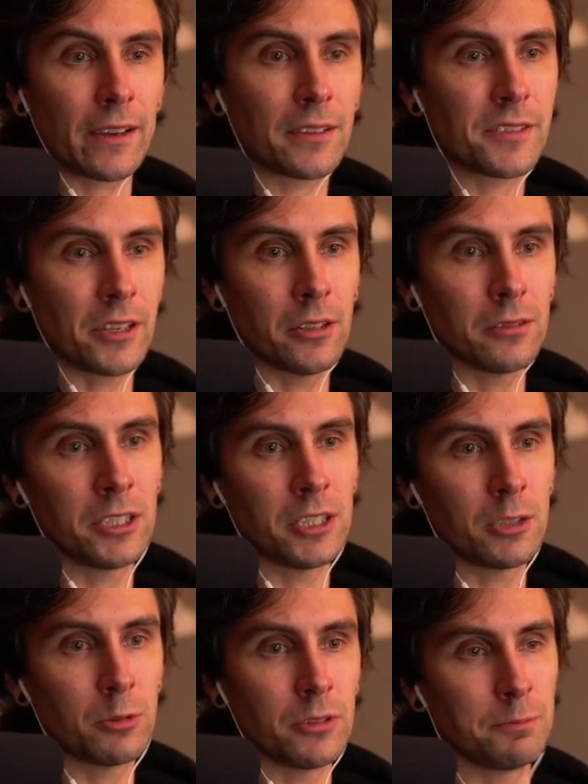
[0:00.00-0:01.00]
So here
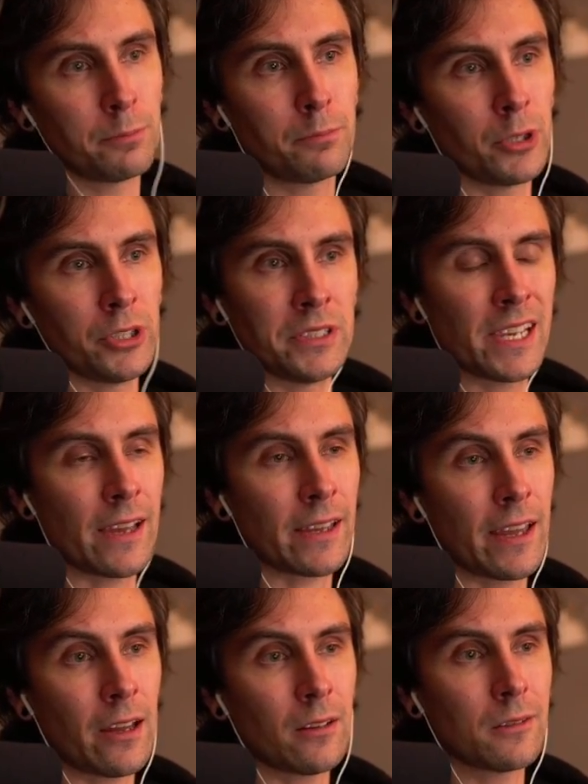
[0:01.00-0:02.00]
we're putting tech
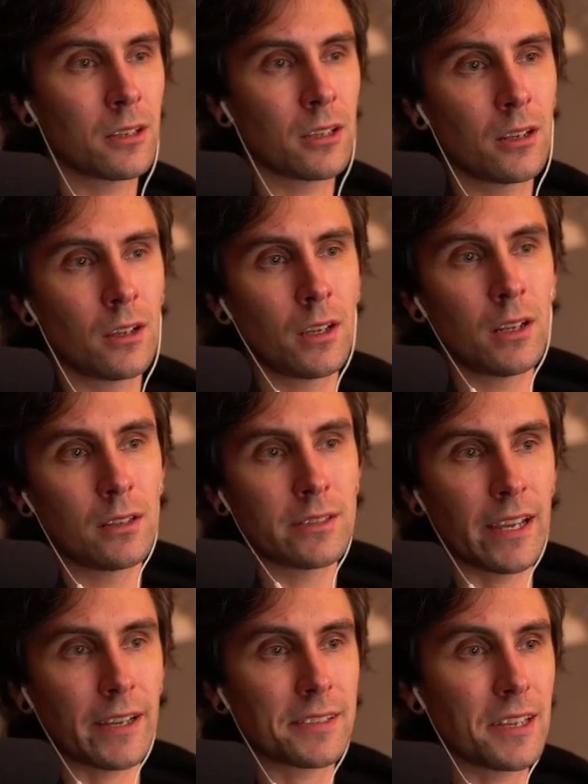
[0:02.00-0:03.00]
out,
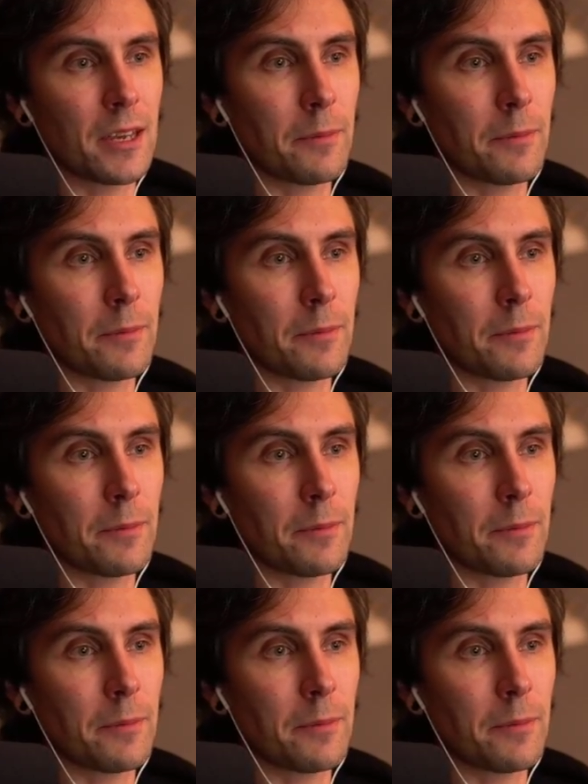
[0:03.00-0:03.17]
tech step.